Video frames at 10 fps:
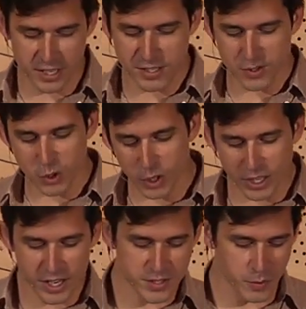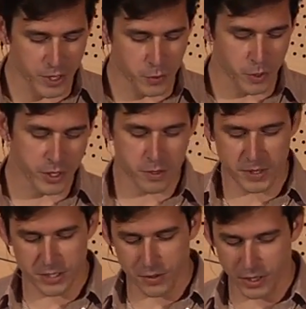is organize around the work you'll
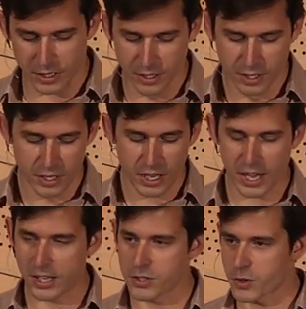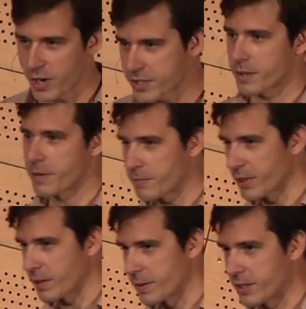be doing and trust the
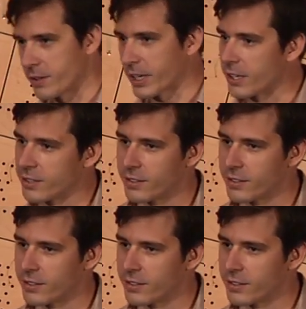people that will be doing it.